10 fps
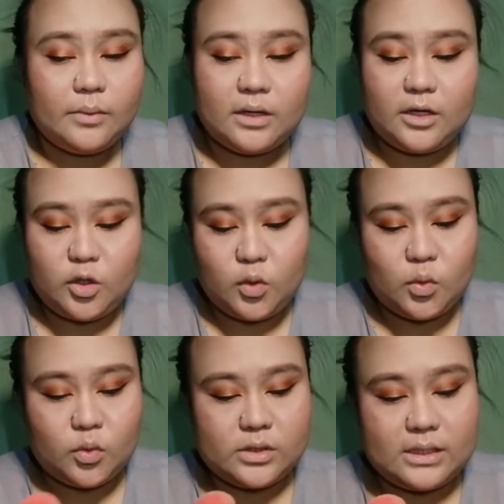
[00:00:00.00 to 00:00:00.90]
I'm gonna
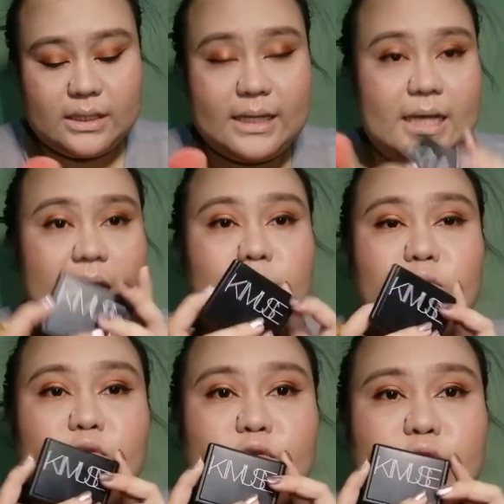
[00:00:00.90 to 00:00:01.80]
use
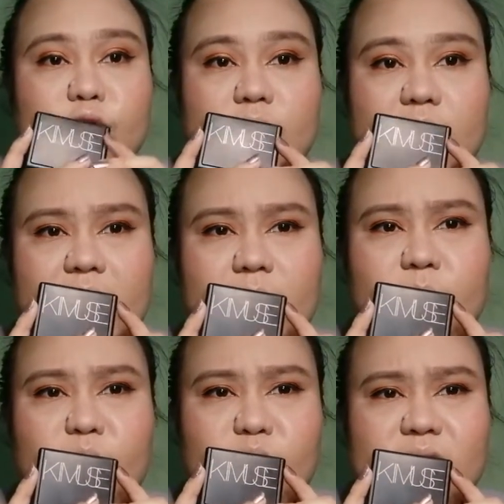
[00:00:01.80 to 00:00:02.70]

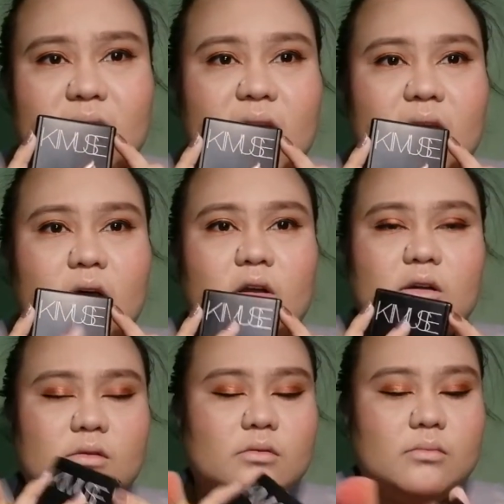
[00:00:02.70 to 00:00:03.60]
Kimose
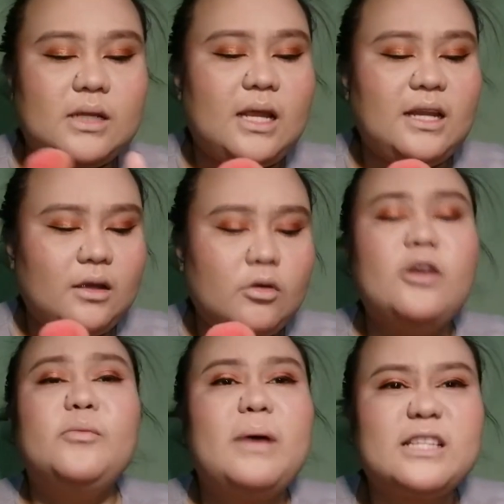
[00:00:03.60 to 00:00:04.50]
or bala na
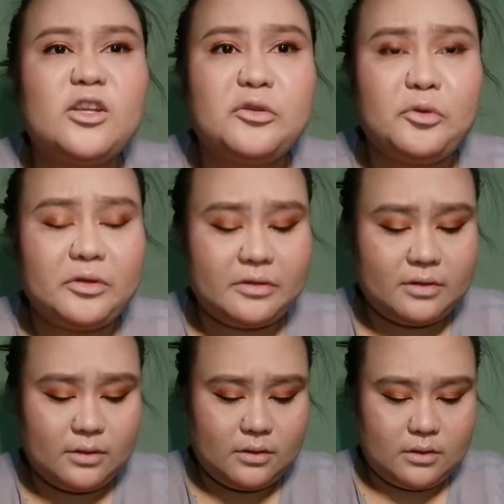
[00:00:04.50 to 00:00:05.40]
kung anong basa nyo dun
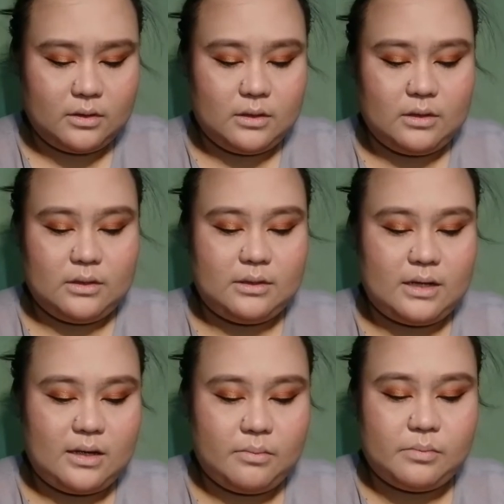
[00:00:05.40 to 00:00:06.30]

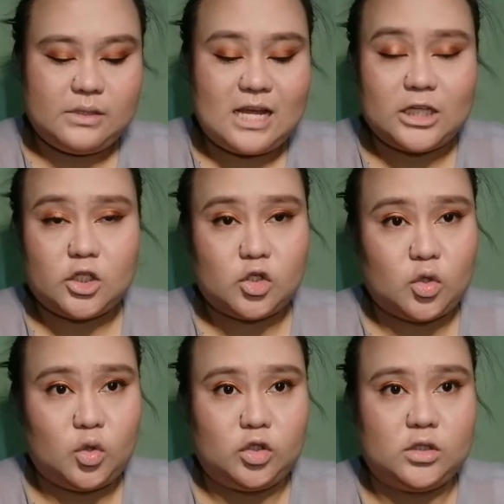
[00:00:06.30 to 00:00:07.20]
na
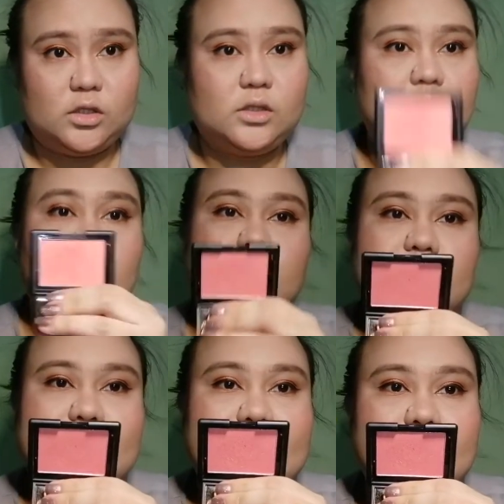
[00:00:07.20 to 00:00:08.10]
blush on.
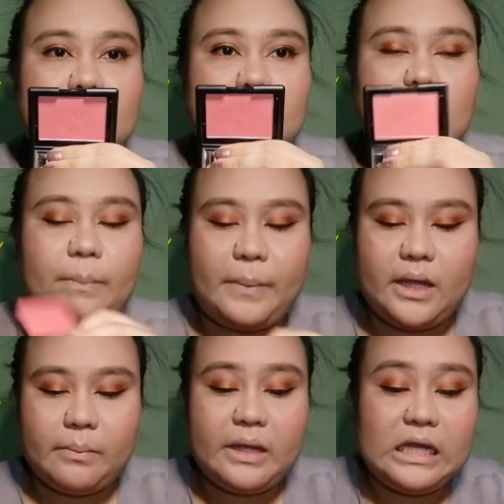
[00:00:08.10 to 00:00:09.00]

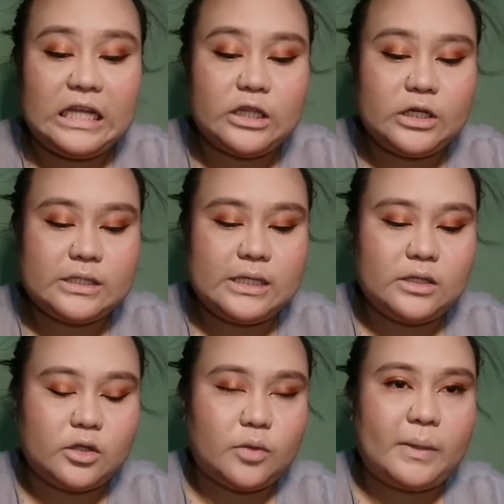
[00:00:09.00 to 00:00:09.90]
Pink, may glitters
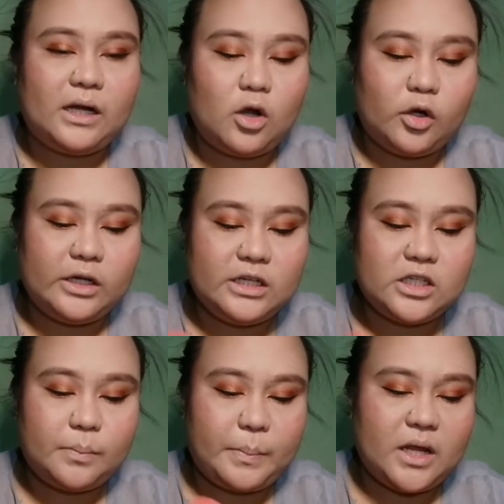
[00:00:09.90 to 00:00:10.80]
din to, parang
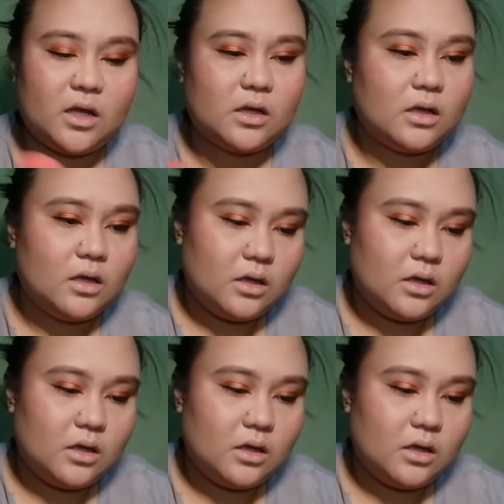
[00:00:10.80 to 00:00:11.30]
orangey pink.